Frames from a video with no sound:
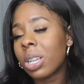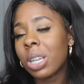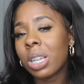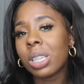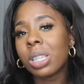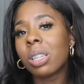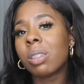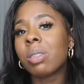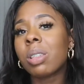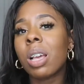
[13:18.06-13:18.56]

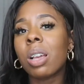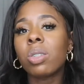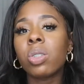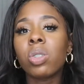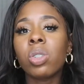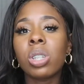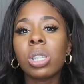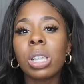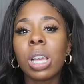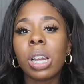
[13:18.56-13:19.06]
sometimes you
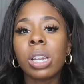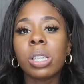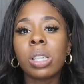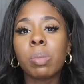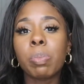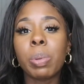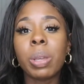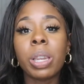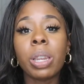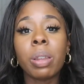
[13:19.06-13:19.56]
just gotta
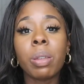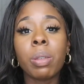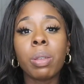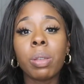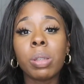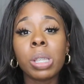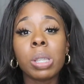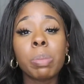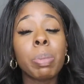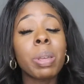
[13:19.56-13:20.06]

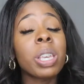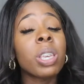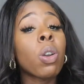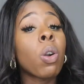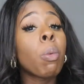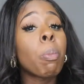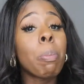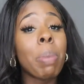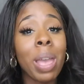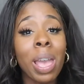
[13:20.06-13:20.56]
spin
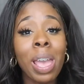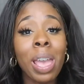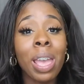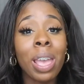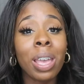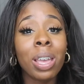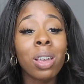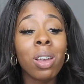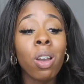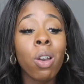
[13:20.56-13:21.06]
your
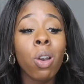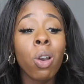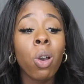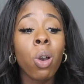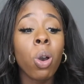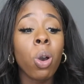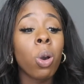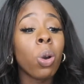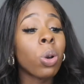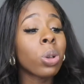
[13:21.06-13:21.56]
bag
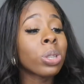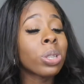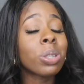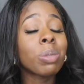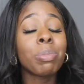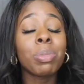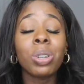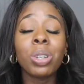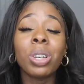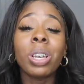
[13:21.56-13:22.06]
on
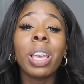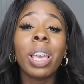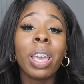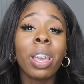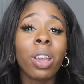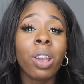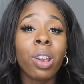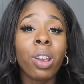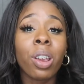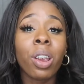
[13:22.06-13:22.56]
some good
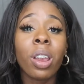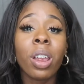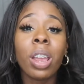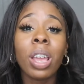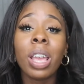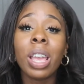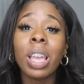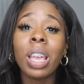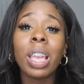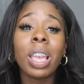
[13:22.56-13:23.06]
hair,
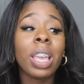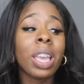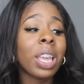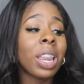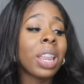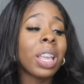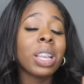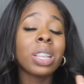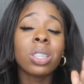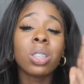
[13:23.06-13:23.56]

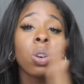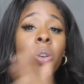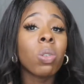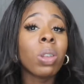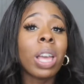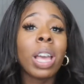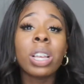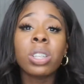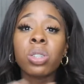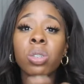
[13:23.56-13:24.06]
and it's gonna
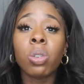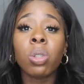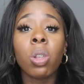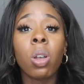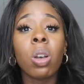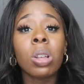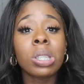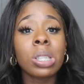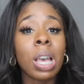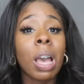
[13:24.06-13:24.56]
last you a
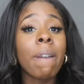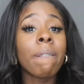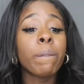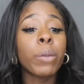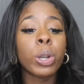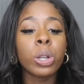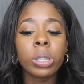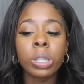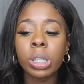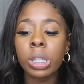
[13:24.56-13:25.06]
long time
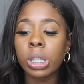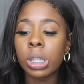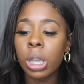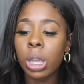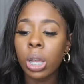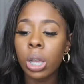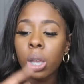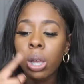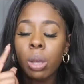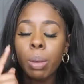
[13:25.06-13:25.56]
versus
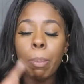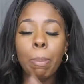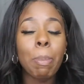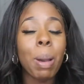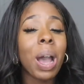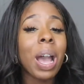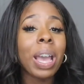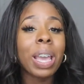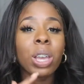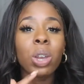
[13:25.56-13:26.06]

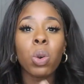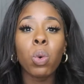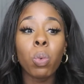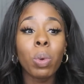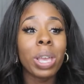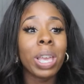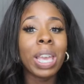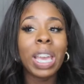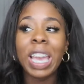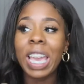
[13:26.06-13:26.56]
buying a
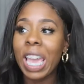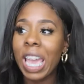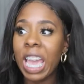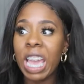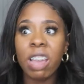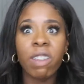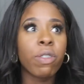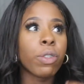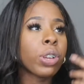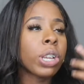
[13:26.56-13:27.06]
wig
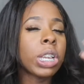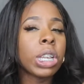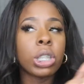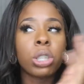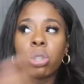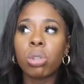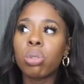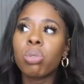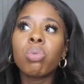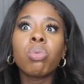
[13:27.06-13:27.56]
every
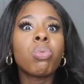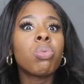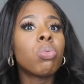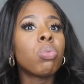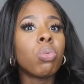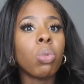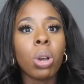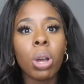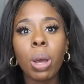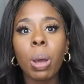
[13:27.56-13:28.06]

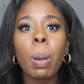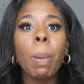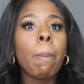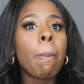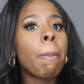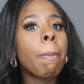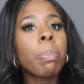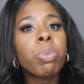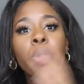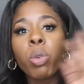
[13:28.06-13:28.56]

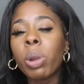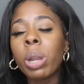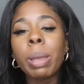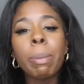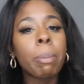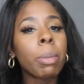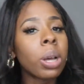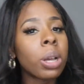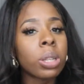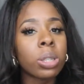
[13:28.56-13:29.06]
2-3
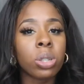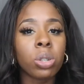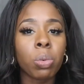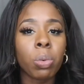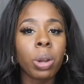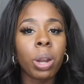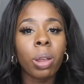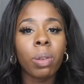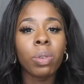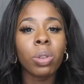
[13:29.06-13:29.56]
months or
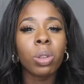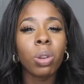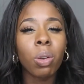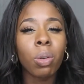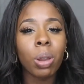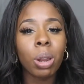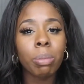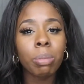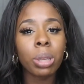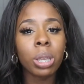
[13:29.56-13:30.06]
whatever, you know
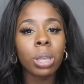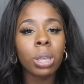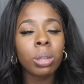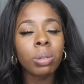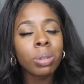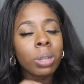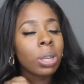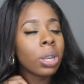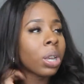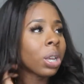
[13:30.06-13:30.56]
what I mean?
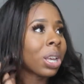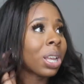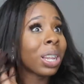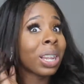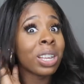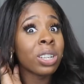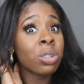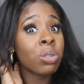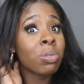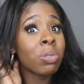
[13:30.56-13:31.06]

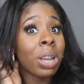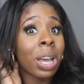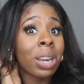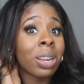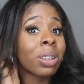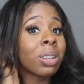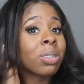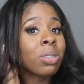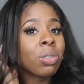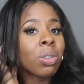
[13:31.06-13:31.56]
Unless you got
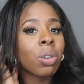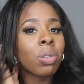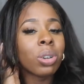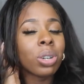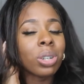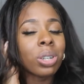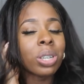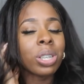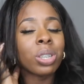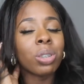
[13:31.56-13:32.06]
a, you know, a
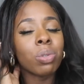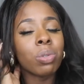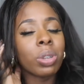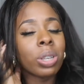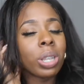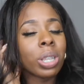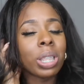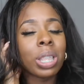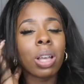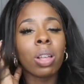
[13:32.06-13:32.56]
good
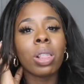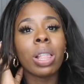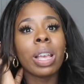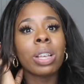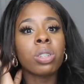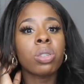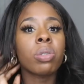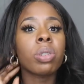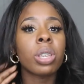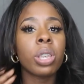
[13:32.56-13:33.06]
unit that'll
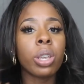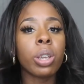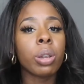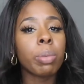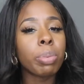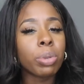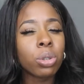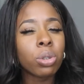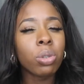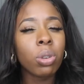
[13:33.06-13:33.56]
last you a year,
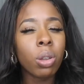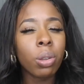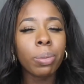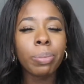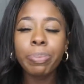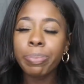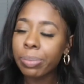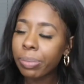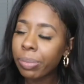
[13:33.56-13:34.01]
but you know.